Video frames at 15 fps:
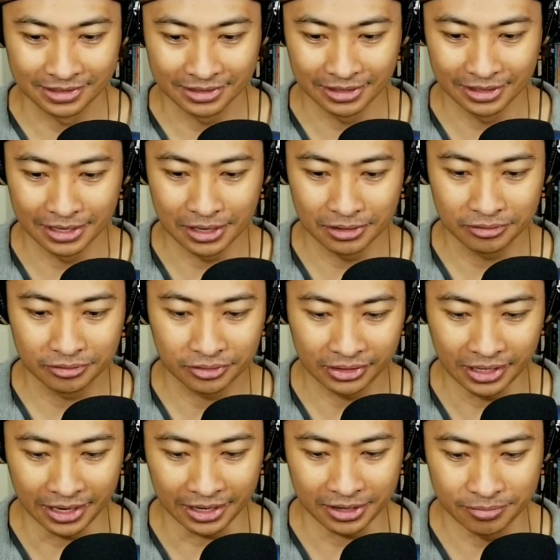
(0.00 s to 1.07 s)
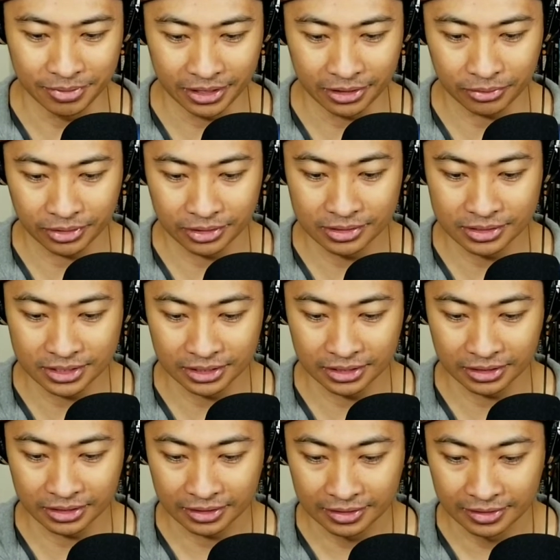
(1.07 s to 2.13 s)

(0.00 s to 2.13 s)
you know, for lack of better words here.